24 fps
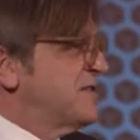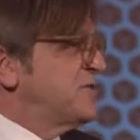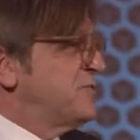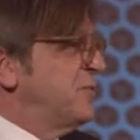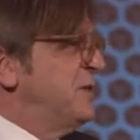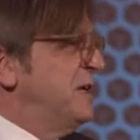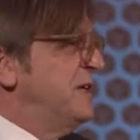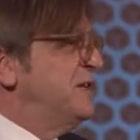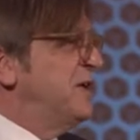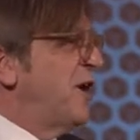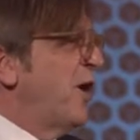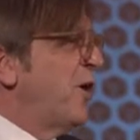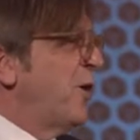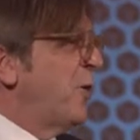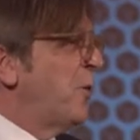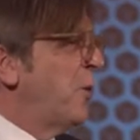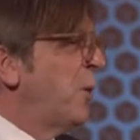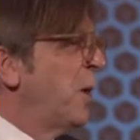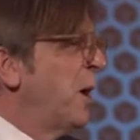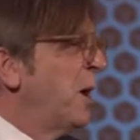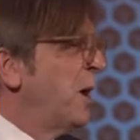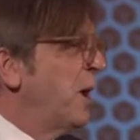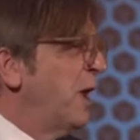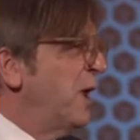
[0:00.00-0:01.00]
as we
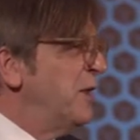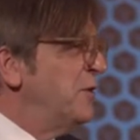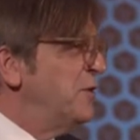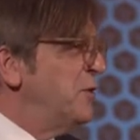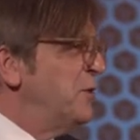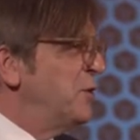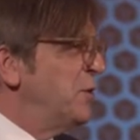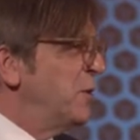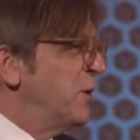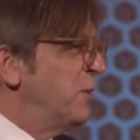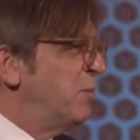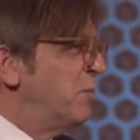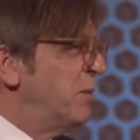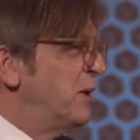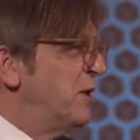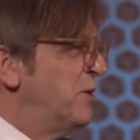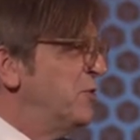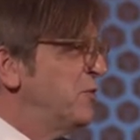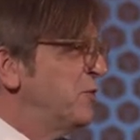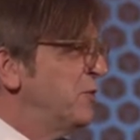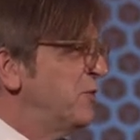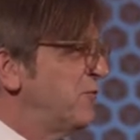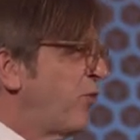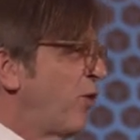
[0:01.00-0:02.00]
know in the
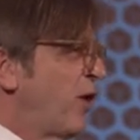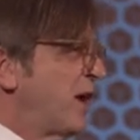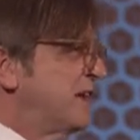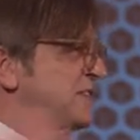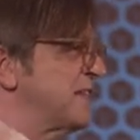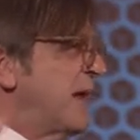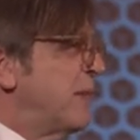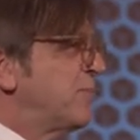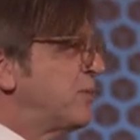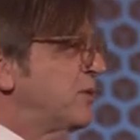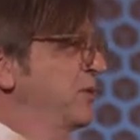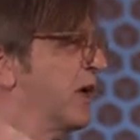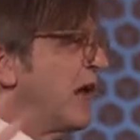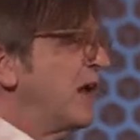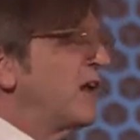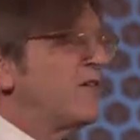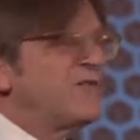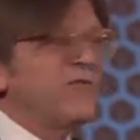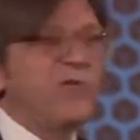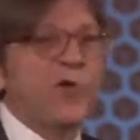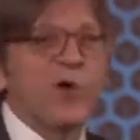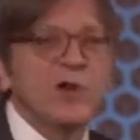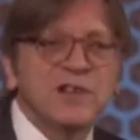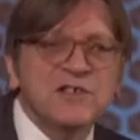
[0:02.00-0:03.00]
European Union. For example,
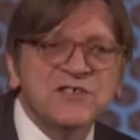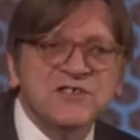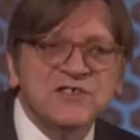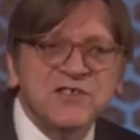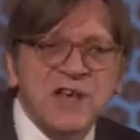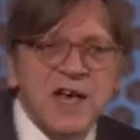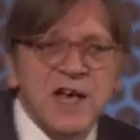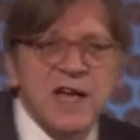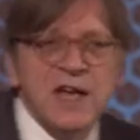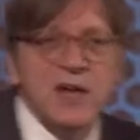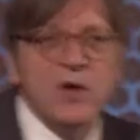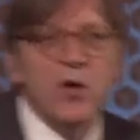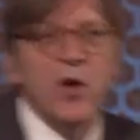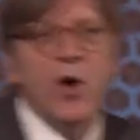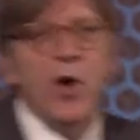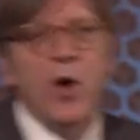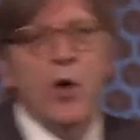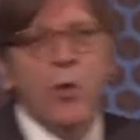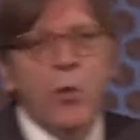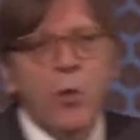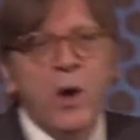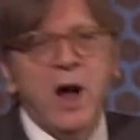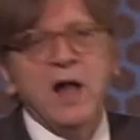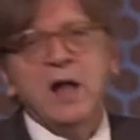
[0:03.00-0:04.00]
California is saying,
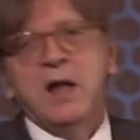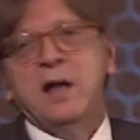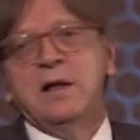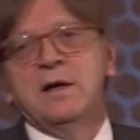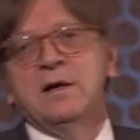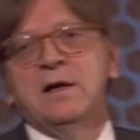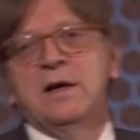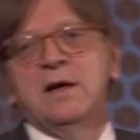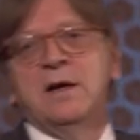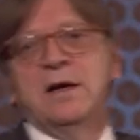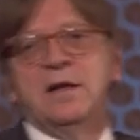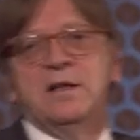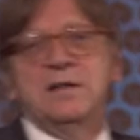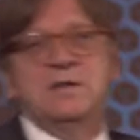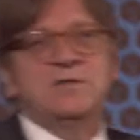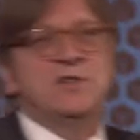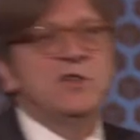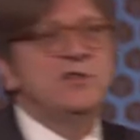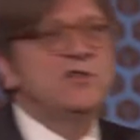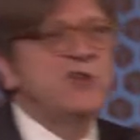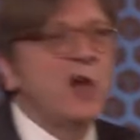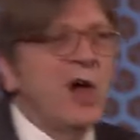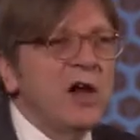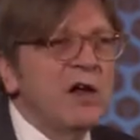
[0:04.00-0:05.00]
well,
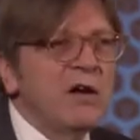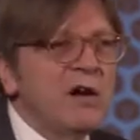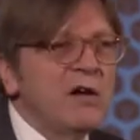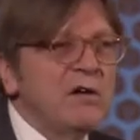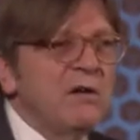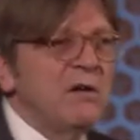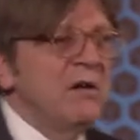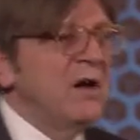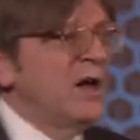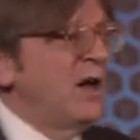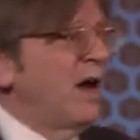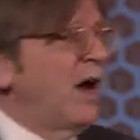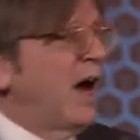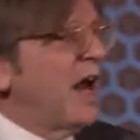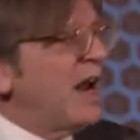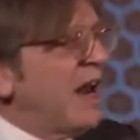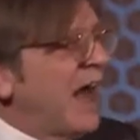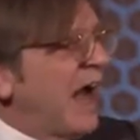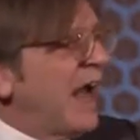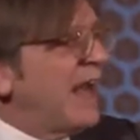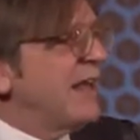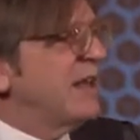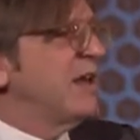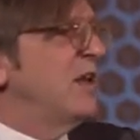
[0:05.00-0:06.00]
the dollar,
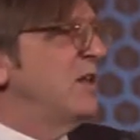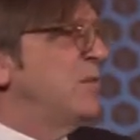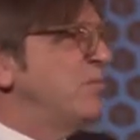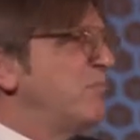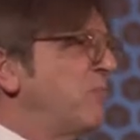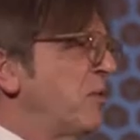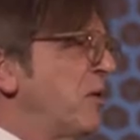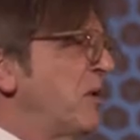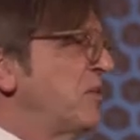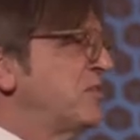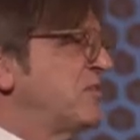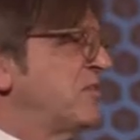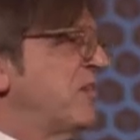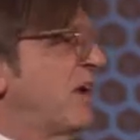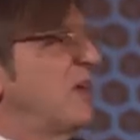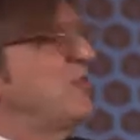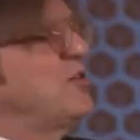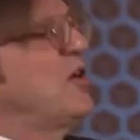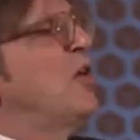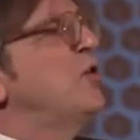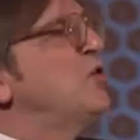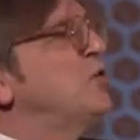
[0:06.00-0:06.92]
I like it, but I